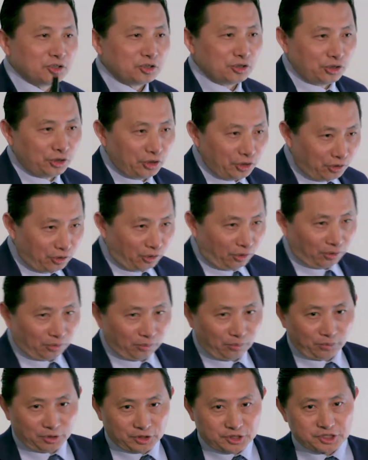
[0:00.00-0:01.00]
unicorn,
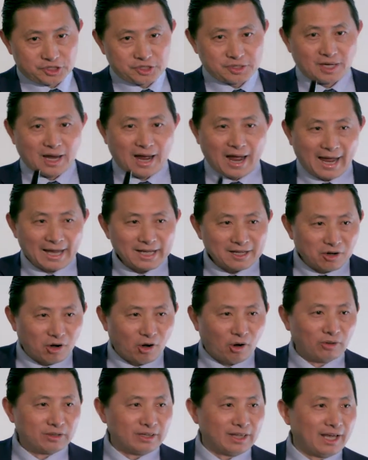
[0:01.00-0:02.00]
which I
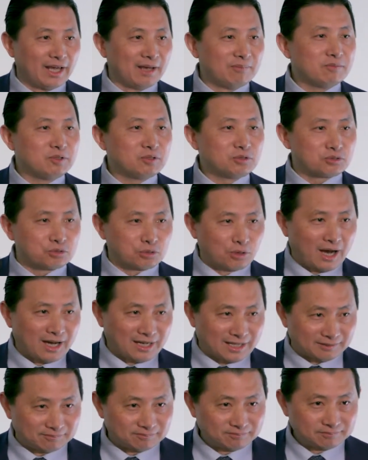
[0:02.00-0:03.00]
call them
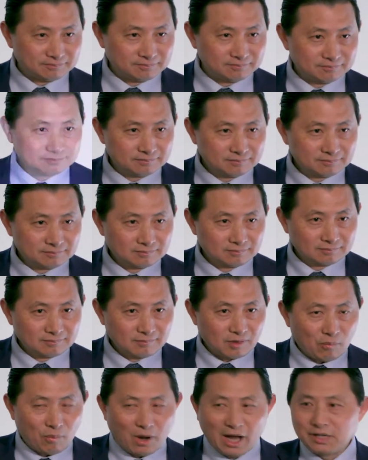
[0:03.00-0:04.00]
dragon.
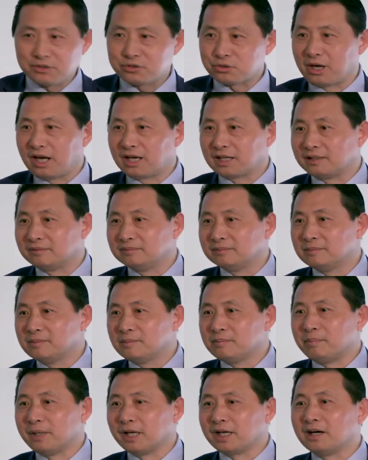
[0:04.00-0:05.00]
Why dragon?
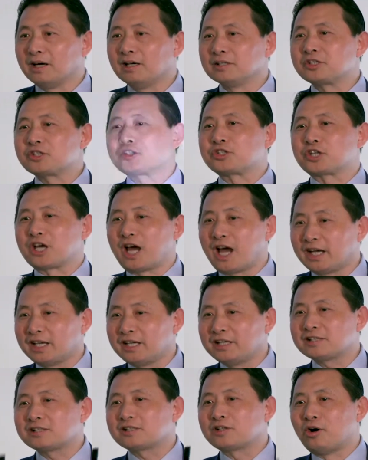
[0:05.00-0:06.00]
Because
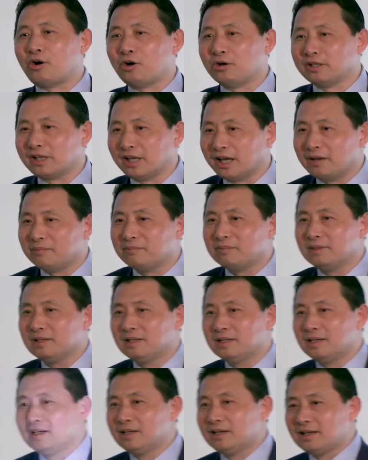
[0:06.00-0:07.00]
Chinese call them
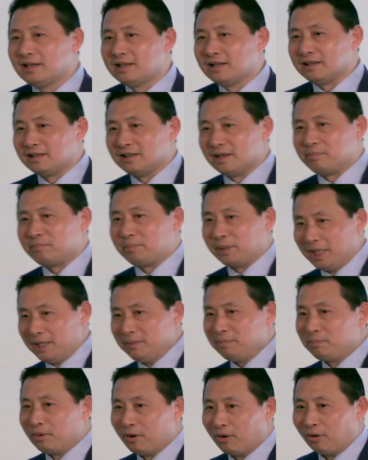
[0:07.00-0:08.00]
the
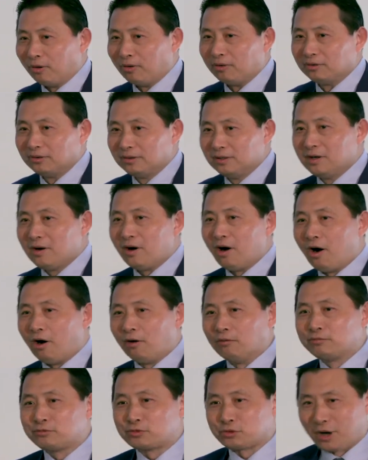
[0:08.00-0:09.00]
people
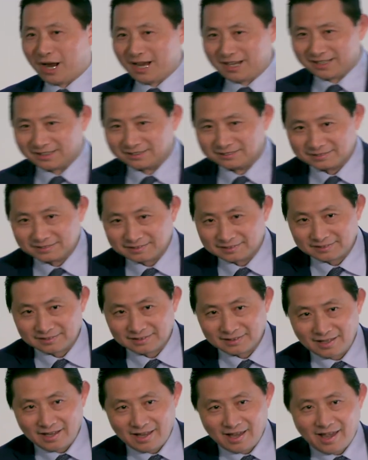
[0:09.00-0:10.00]
of dragon.
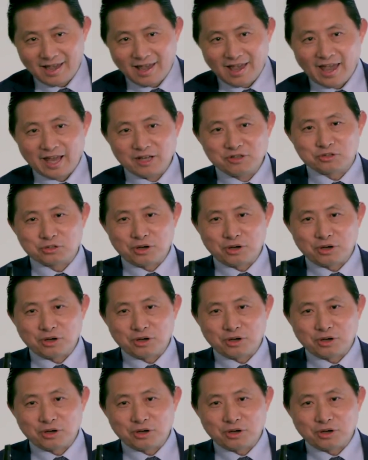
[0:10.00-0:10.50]
And